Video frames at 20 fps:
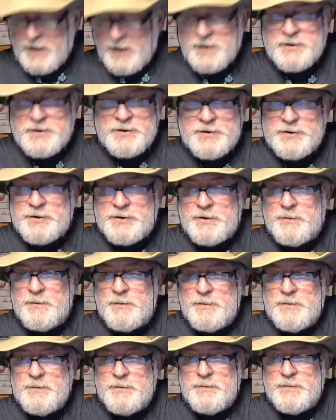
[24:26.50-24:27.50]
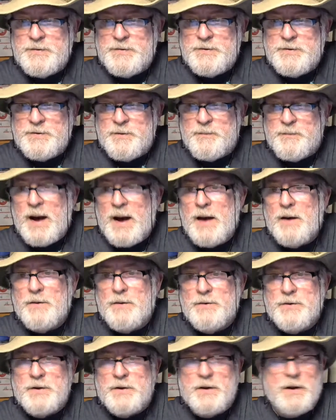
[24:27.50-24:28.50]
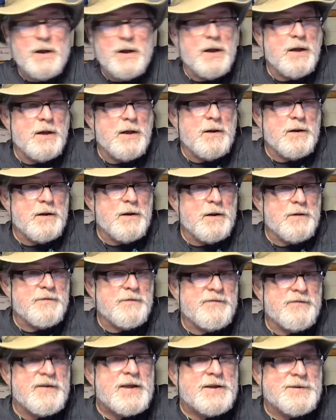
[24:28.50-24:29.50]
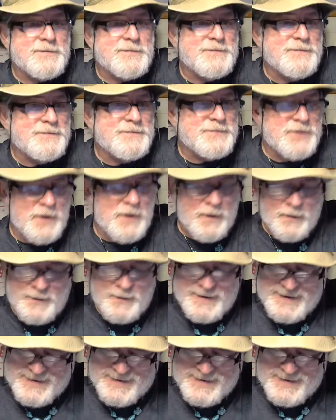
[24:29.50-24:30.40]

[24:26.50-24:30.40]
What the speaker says: paces to miles and feet. So